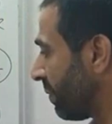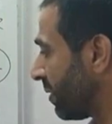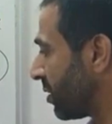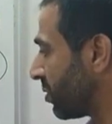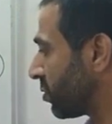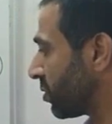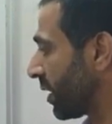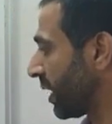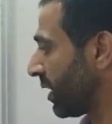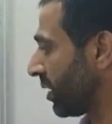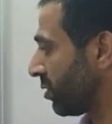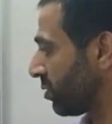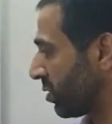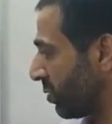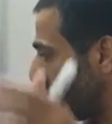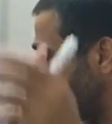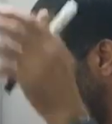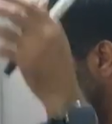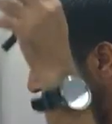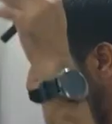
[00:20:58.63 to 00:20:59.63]
into 10 raised to
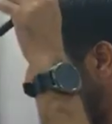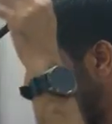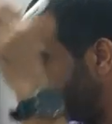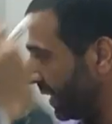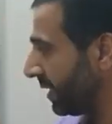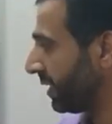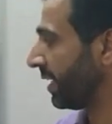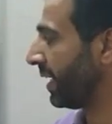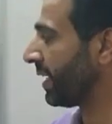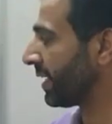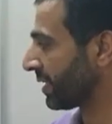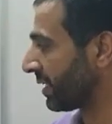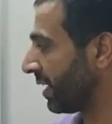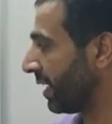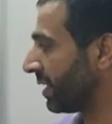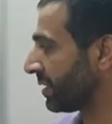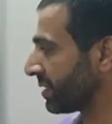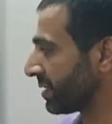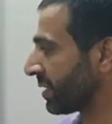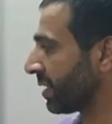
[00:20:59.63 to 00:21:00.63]
the power 18
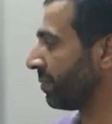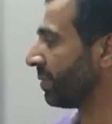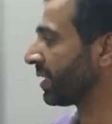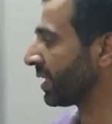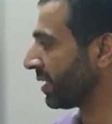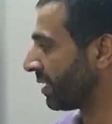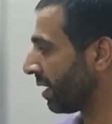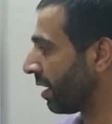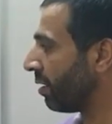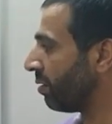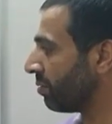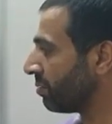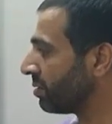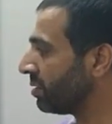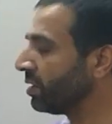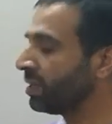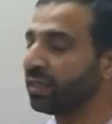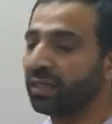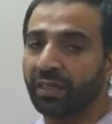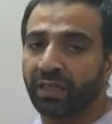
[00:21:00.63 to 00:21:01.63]
electrons coming down,
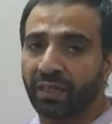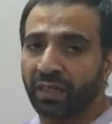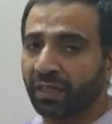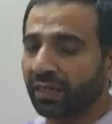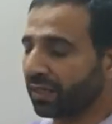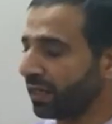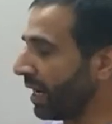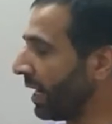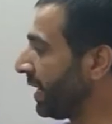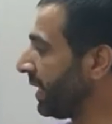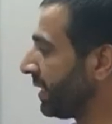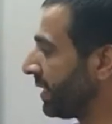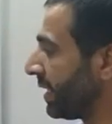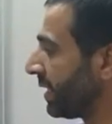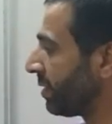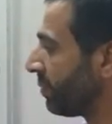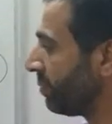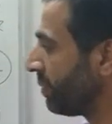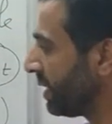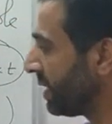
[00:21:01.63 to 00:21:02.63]
right,
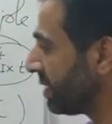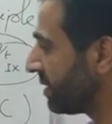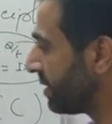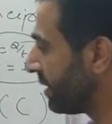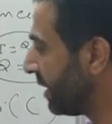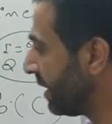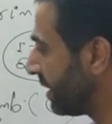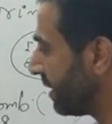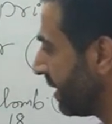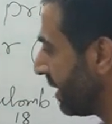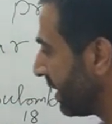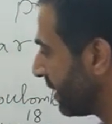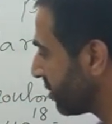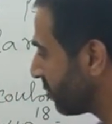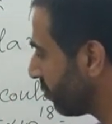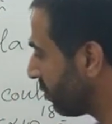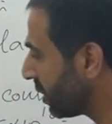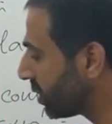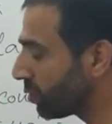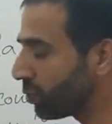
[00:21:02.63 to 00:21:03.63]
it means that there is
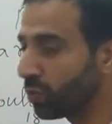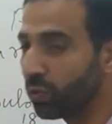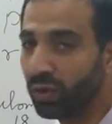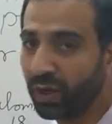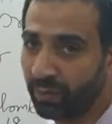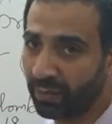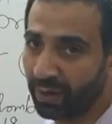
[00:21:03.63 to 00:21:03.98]
1 coulomb